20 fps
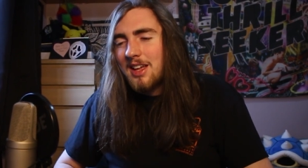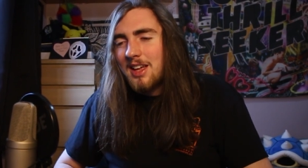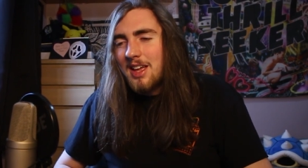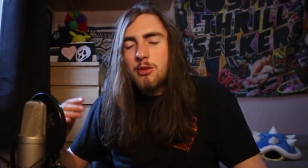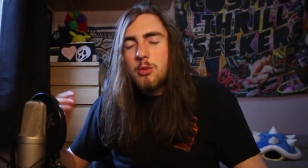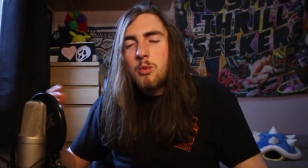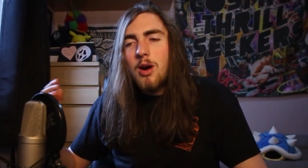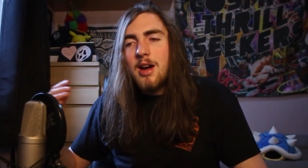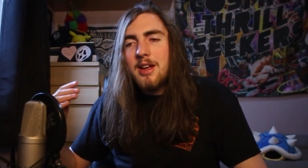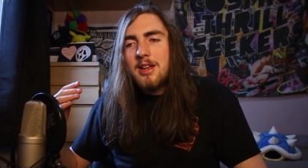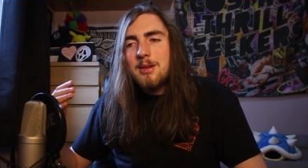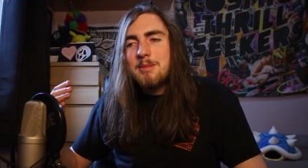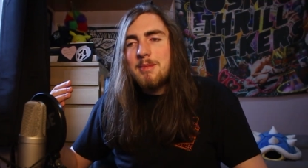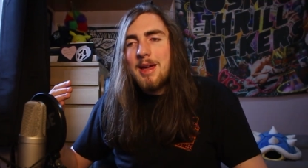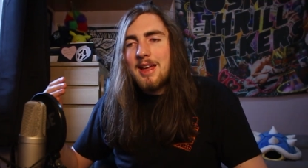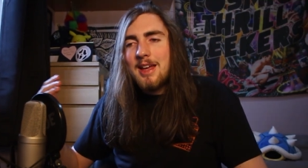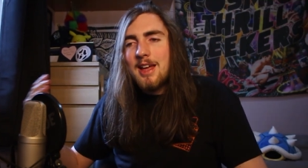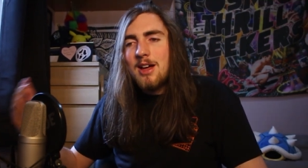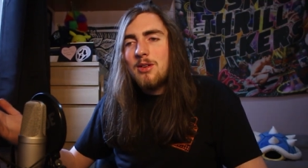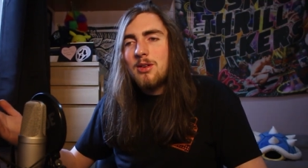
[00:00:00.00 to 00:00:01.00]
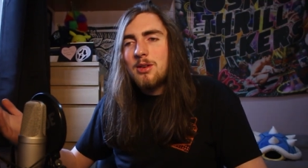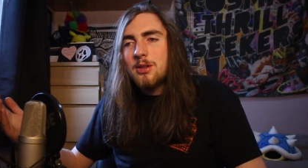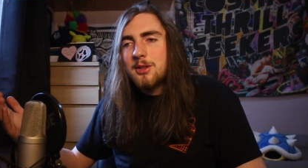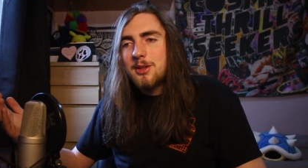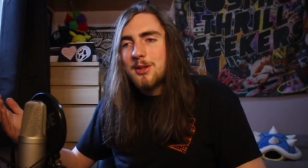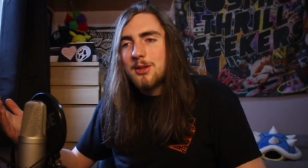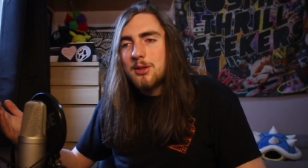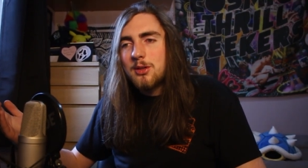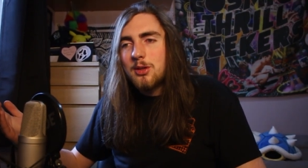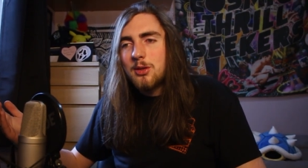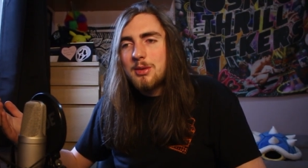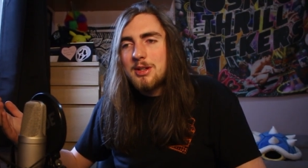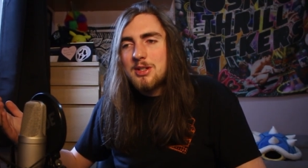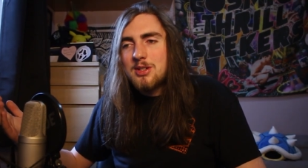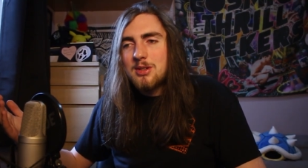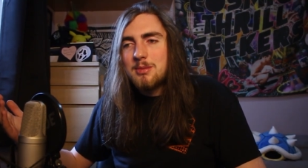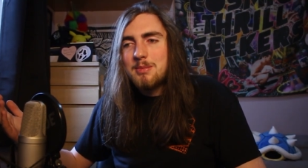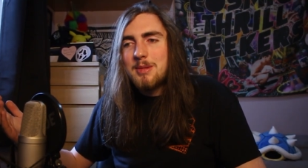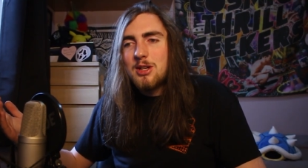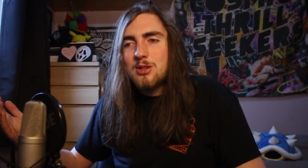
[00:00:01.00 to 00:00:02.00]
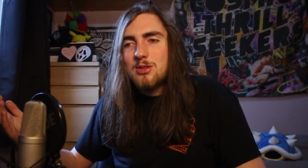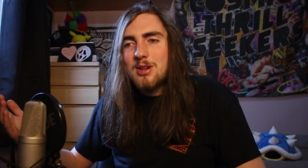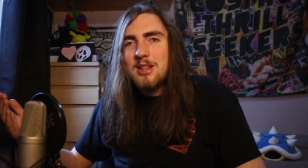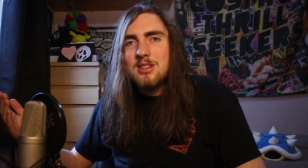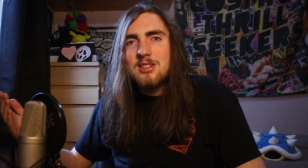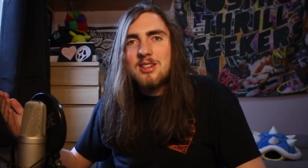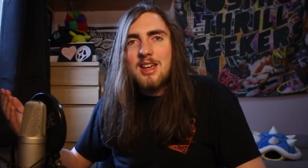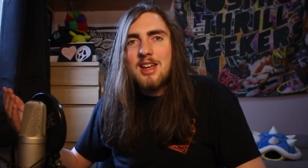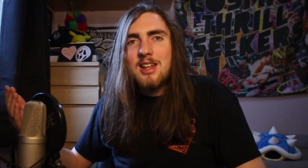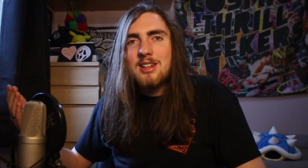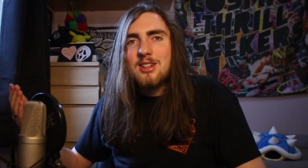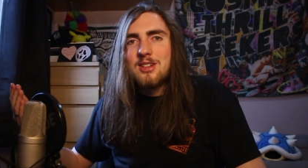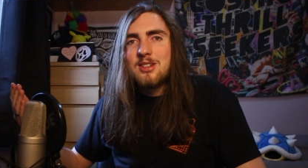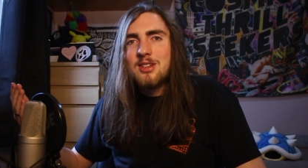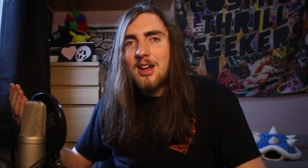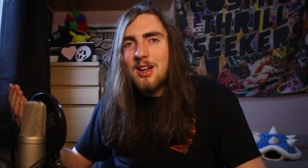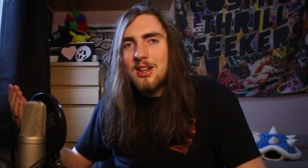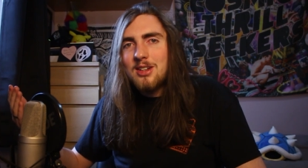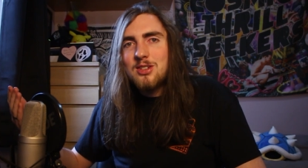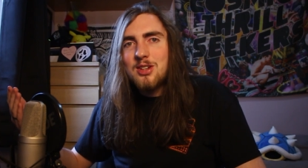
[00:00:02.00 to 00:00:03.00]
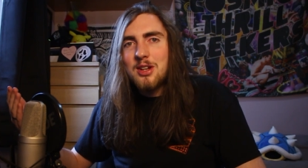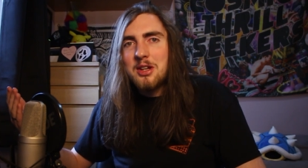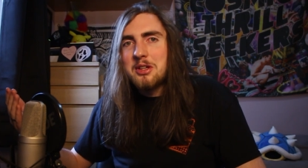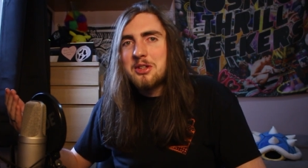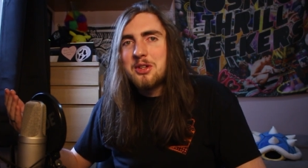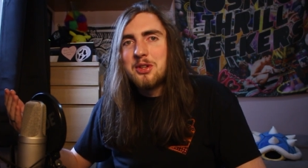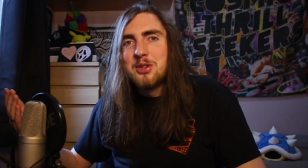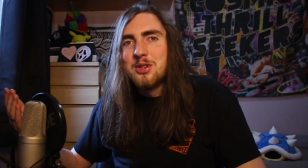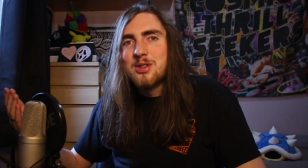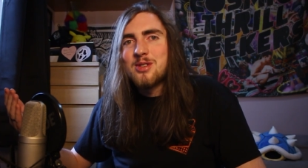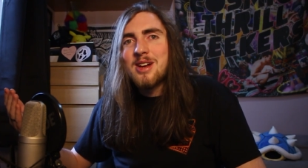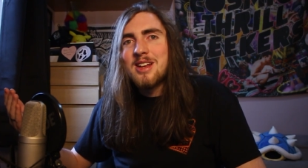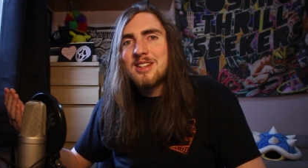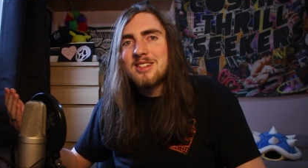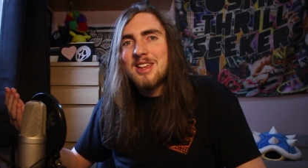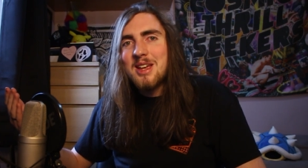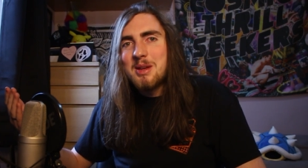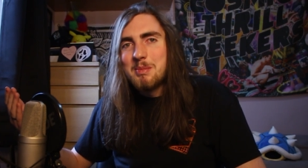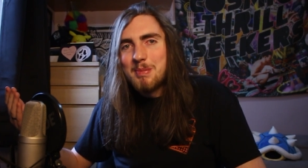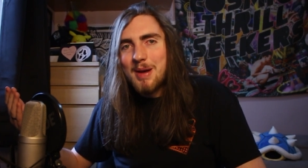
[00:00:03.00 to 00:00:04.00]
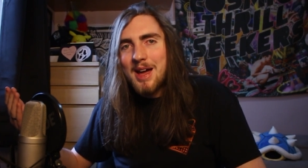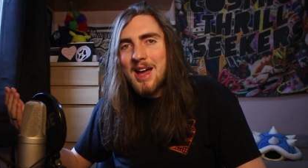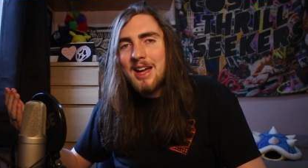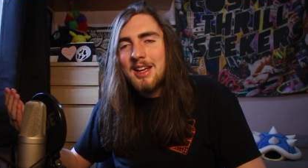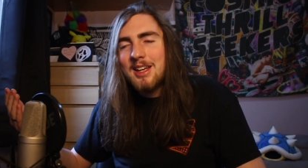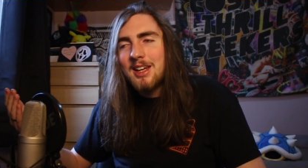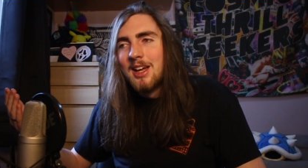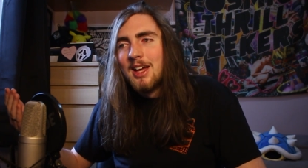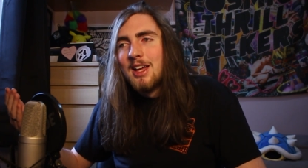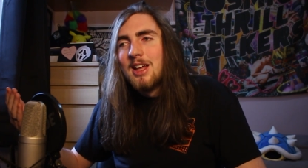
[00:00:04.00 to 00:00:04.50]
And from what I could make out on Google, which had been translated to Dutch and I couldn't translate back,